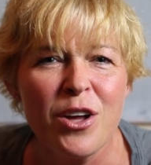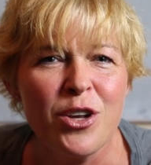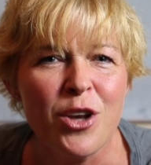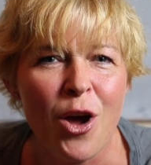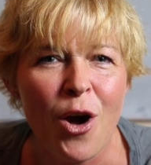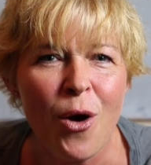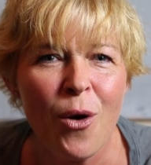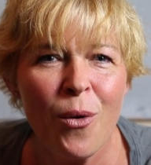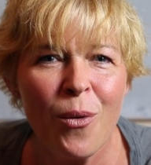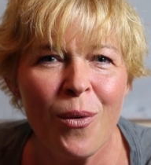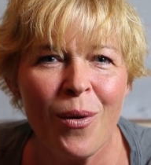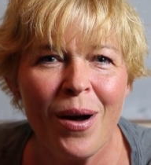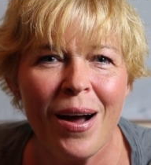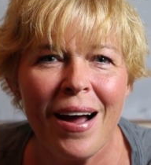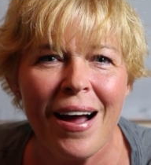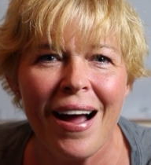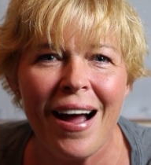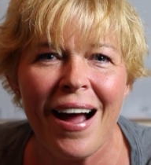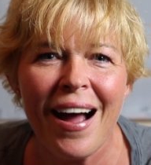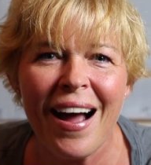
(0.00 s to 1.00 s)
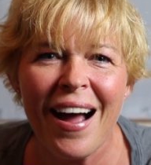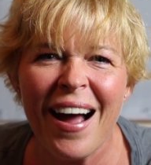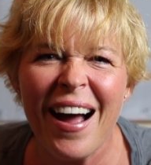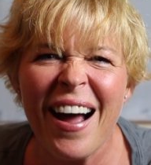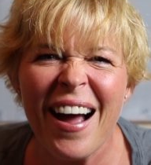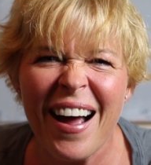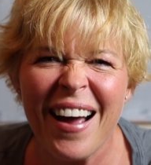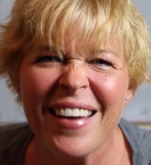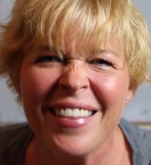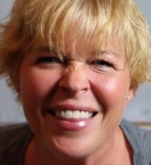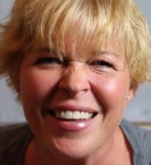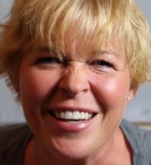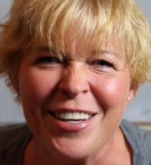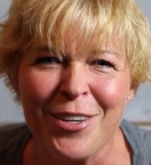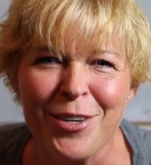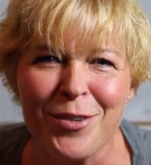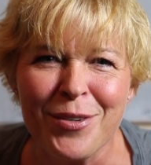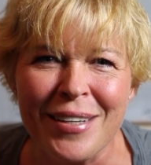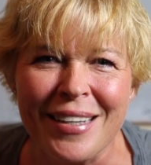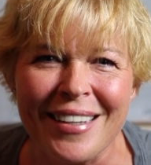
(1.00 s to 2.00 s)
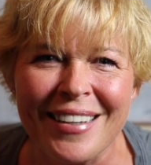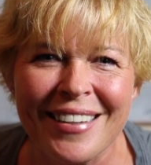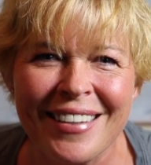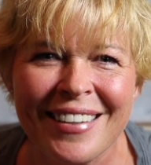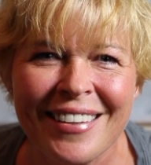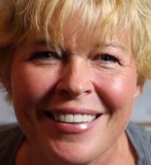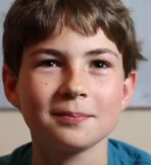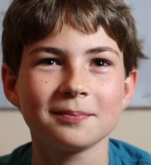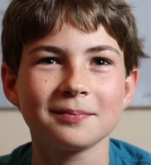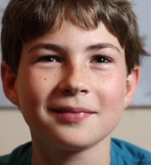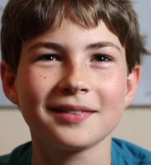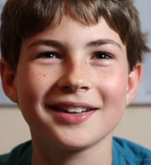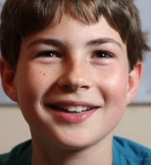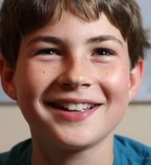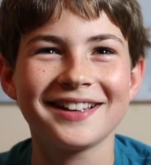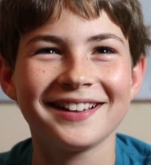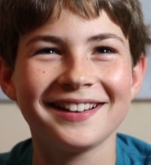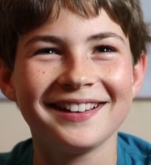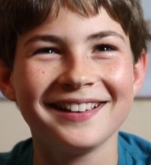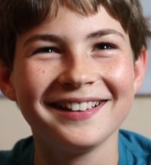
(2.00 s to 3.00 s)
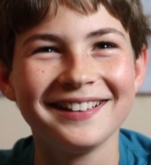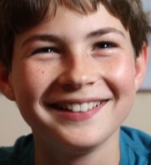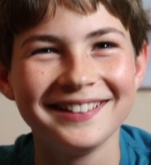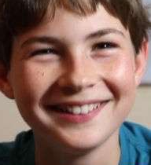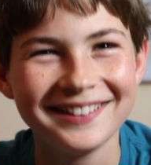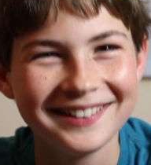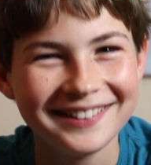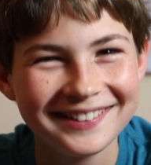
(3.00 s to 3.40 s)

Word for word: No, I think you did.